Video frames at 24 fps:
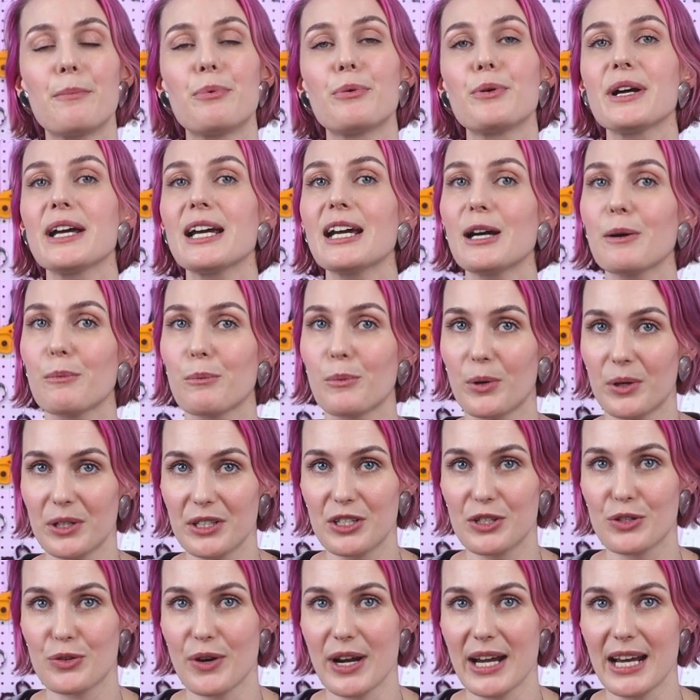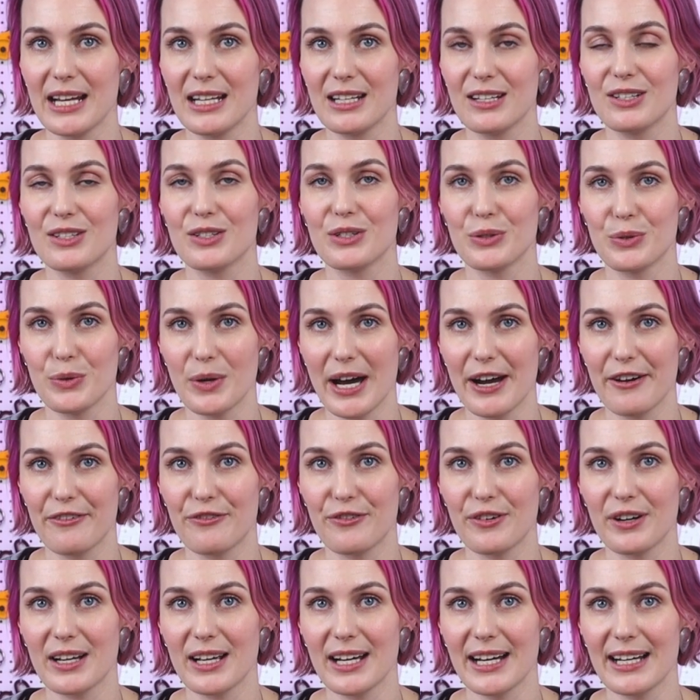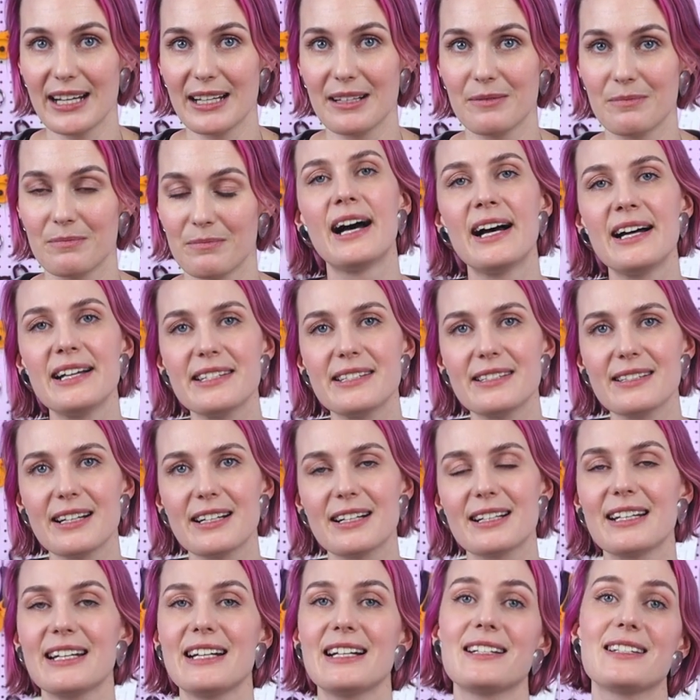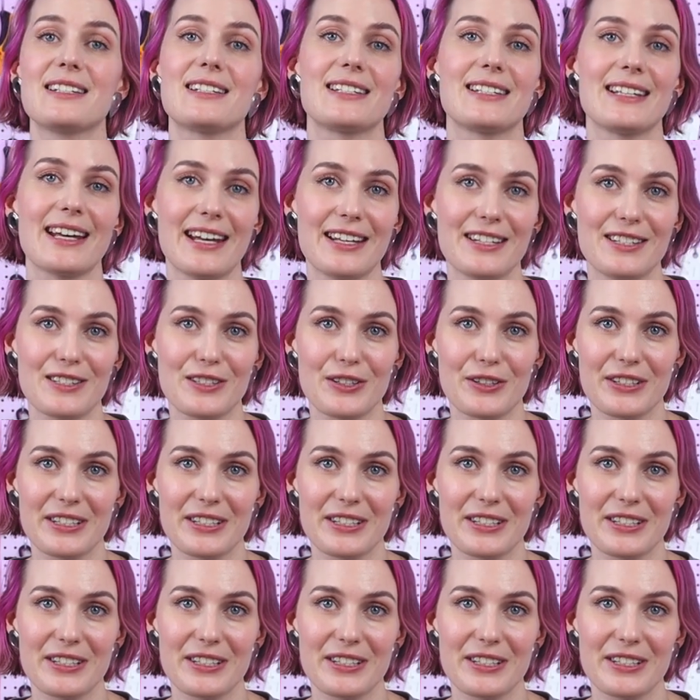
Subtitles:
bring more trade to Africa. As Jacqueline says